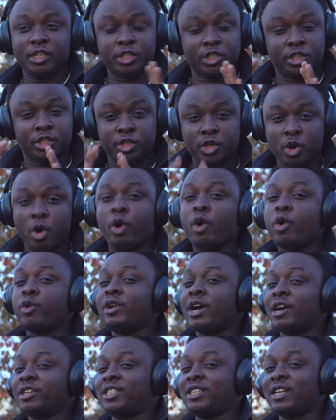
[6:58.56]
so cold
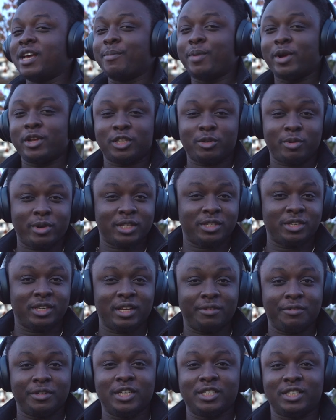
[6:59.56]
out here, but I just wanted to give you this